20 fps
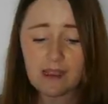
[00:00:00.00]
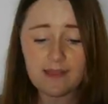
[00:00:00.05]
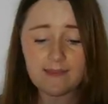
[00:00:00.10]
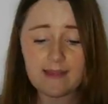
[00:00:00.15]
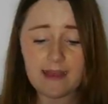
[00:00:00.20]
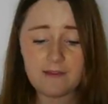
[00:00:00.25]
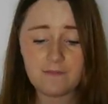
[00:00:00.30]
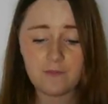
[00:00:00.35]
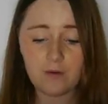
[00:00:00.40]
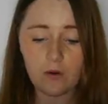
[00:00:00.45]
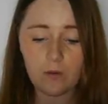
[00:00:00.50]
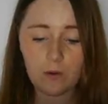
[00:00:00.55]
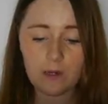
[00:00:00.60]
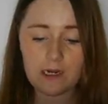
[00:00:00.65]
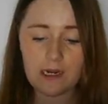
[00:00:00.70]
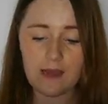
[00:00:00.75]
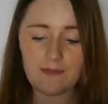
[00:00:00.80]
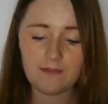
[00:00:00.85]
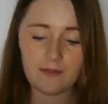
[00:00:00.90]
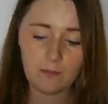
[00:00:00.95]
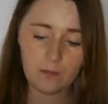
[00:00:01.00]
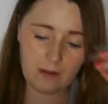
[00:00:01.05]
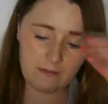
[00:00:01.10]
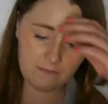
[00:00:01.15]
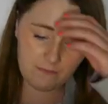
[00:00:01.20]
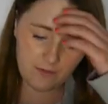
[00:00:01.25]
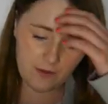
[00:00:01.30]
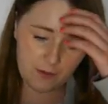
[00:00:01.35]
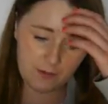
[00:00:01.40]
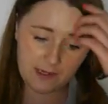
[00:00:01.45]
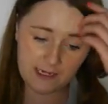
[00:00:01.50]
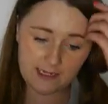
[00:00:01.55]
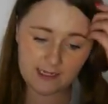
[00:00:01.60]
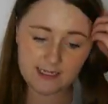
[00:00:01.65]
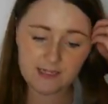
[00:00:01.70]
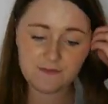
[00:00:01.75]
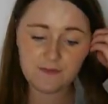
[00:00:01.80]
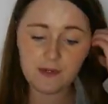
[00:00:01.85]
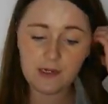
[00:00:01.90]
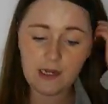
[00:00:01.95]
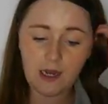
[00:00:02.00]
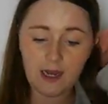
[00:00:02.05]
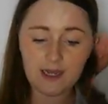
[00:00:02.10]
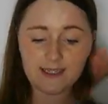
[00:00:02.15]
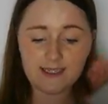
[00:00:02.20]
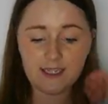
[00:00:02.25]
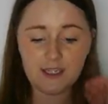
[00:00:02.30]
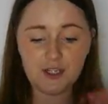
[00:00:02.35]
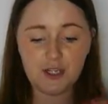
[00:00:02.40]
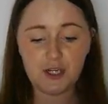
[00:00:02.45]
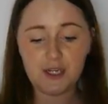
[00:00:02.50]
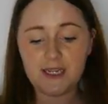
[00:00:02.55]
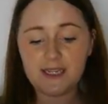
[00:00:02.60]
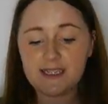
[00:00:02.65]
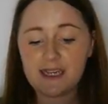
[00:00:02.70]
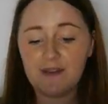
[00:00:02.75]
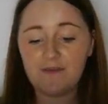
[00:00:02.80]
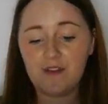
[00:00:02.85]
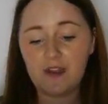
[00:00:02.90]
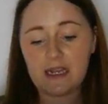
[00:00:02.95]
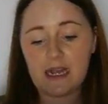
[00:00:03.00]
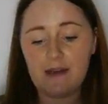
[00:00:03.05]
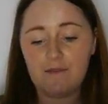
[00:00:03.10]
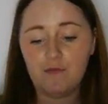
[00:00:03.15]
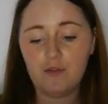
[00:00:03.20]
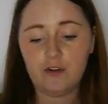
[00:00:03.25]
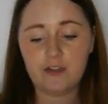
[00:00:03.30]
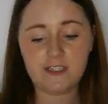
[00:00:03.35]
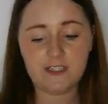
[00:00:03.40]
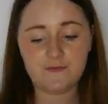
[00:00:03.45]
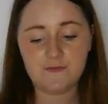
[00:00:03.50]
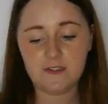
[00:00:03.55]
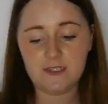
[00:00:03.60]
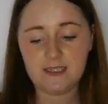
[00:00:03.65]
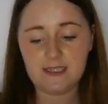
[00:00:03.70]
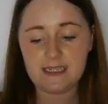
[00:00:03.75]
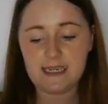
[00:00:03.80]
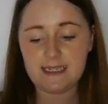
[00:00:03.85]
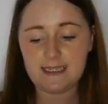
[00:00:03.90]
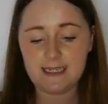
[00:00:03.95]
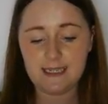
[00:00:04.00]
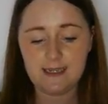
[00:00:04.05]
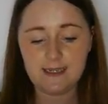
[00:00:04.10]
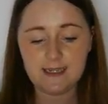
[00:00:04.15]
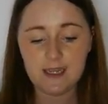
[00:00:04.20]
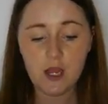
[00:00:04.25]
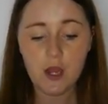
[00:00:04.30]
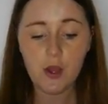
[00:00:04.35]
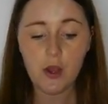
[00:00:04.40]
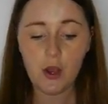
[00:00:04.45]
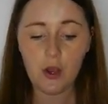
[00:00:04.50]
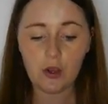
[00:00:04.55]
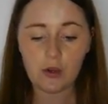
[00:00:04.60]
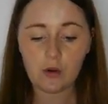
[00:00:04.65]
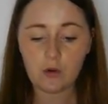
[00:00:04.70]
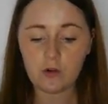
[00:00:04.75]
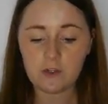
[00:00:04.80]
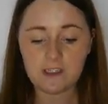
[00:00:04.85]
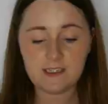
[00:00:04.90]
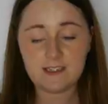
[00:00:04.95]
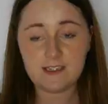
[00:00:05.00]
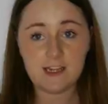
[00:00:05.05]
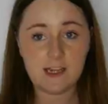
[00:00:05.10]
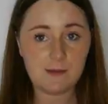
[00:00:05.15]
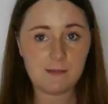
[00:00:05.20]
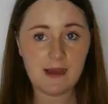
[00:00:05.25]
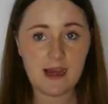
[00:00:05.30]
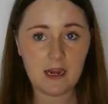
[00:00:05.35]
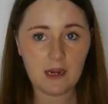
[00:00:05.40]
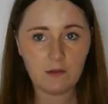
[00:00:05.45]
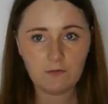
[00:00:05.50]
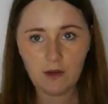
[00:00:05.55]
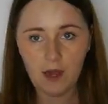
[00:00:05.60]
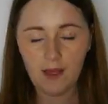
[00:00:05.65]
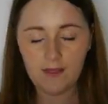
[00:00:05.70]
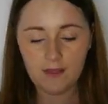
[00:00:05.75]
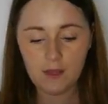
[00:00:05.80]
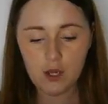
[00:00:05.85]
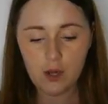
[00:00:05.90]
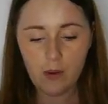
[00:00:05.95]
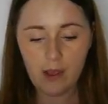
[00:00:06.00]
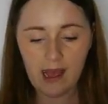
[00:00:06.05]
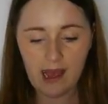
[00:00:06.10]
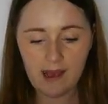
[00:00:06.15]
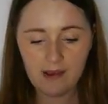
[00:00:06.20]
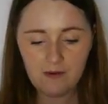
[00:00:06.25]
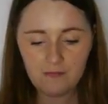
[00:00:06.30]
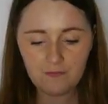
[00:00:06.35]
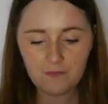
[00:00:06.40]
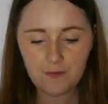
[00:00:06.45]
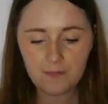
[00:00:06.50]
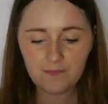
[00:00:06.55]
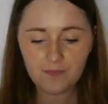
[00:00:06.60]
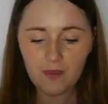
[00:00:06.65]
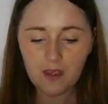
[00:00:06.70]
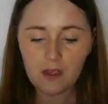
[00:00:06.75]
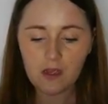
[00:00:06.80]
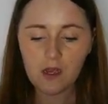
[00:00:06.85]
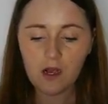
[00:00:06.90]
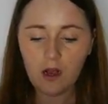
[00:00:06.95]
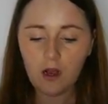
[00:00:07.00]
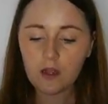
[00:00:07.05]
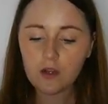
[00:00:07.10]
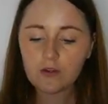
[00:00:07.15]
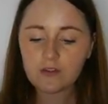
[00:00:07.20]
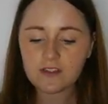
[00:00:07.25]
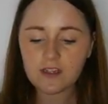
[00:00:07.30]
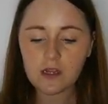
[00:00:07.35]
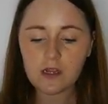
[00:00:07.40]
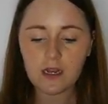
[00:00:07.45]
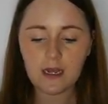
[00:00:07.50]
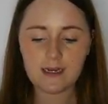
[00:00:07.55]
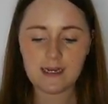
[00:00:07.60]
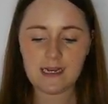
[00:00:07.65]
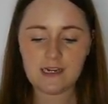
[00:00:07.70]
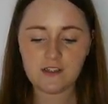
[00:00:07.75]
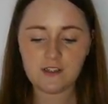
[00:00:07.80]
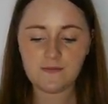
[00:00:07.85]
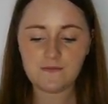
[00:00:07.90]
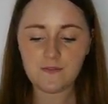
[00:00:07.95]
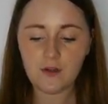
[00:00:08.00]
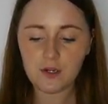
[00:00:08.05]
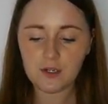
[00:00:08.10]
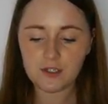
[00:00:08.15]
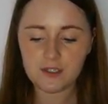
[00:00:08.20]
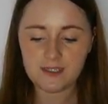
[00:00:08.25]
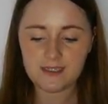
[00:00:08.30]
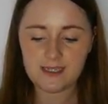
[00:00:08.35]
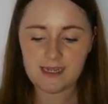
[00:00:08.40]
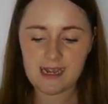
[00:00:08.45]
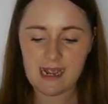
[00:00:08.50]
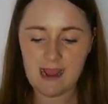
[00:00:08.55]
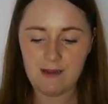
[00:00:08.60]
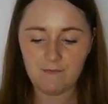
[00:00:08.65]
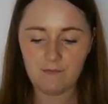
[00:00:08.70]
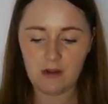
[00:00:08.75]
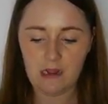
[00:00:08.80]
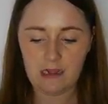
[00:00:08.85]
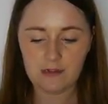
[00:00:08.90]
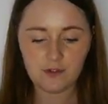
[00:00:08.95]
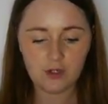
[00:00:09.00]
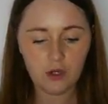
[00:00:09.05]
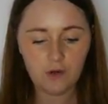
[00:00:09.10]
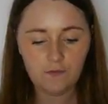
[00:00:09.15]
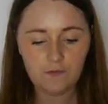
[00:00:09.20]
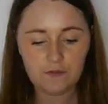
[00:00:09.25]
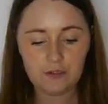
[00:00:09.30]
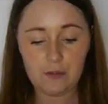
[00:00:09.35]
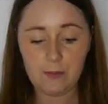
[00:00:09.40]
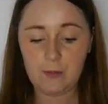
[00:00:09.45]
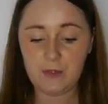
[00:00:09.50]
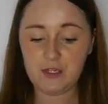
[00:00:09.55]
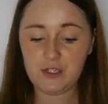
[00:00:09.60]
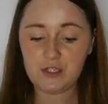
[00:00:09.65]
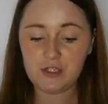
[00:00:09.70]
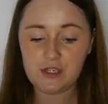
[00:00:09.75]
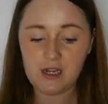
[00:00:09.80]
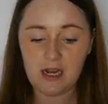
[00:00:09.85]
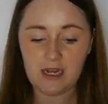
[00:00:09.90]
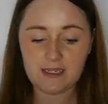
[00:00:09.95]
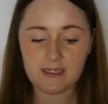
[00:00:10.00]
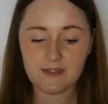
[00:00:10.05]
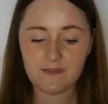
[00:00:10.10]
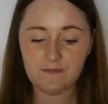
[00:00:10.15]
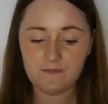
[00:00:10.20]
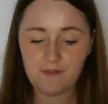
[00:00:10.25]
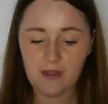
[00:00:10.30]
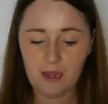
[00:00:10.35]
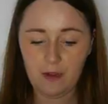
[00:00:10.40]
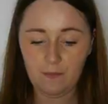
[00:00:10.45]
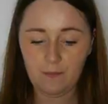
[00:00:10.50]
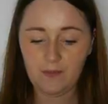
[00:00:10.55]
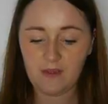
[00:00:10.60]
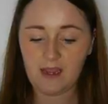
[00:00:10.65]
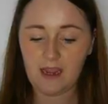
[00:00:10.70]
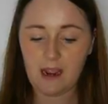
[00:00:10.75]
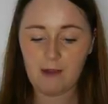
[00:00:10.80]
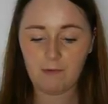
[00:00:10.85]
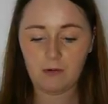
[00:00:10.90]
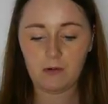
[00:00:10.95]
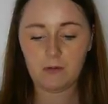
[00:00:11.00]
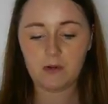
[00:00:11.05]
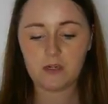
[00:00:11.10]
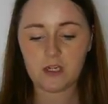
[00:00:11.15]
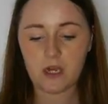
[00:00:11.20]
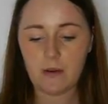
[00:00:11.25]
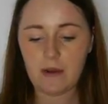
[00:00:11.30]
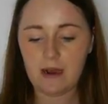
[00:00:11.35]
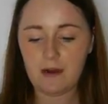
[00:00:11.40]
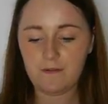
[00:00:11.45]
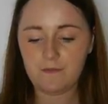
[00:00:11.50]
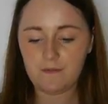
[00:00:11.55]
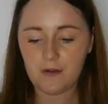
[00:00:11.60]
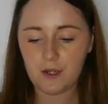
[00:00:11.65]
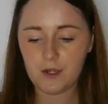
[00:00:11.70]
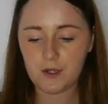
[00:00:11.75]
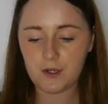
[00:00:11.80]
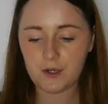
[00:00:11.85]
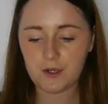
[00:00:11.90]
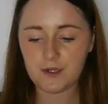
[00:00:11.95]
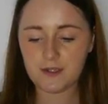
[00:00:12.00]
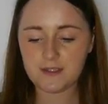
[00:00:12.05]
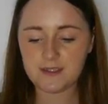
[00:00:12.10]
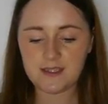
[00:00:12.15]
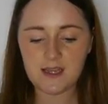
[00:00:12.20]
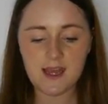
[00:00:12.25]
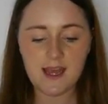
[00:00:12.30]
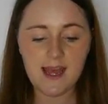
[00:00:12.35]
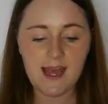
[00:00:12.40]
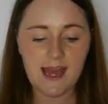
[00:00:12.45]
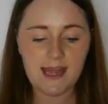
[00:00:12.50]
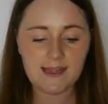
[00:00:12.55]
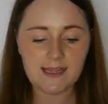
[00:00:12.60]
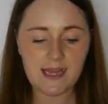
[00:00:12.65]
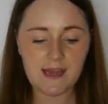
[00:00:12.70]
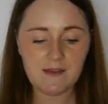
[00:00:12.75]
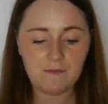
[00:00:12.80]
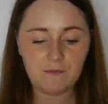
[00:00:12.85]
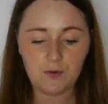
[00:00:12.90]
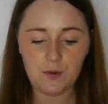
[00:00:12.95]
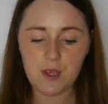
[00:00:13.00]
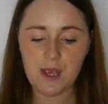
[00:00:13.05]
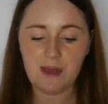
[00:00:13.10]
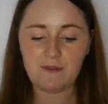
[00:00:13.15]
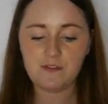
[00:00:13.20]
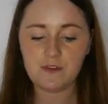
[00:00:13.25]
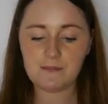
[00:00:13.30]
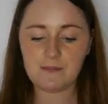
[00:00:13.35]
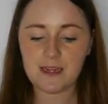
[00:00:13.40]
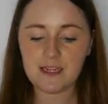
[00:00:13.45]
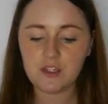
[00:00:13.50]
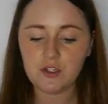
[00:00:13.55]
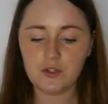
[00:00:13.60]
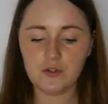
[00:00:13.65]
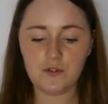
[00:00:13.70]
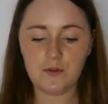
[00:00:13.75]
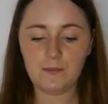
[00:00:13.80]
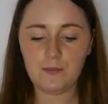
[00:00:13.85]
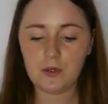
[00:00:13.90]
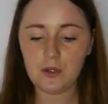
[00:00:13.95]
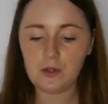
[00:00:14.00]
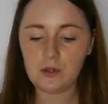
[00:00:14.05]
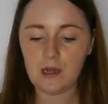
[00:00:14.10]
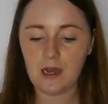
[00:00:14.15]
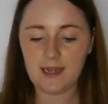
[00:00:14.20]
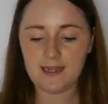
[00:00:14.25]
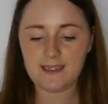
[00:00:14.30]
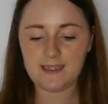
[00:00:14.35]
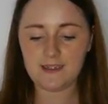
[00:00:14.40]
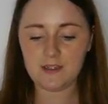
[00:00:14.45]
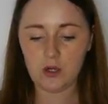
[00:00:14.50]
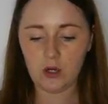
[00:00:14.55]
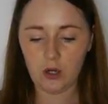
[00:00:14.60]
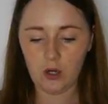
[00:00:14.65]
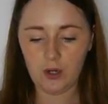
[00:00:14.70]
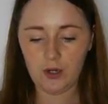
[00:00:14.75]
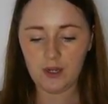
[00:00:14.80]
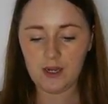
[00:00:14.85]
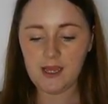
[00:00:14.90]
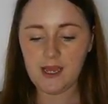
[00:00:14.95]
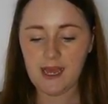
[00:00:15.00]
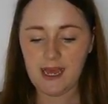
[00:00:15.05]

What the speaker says: And therefore we learnt that when filming in different lighting, you need to have the camera on different settings according to the amount of light that you have. I also learned how to focus the camera, as often when you started to film the camera would go out of focus, and therefore you have to make sure the blue light is on,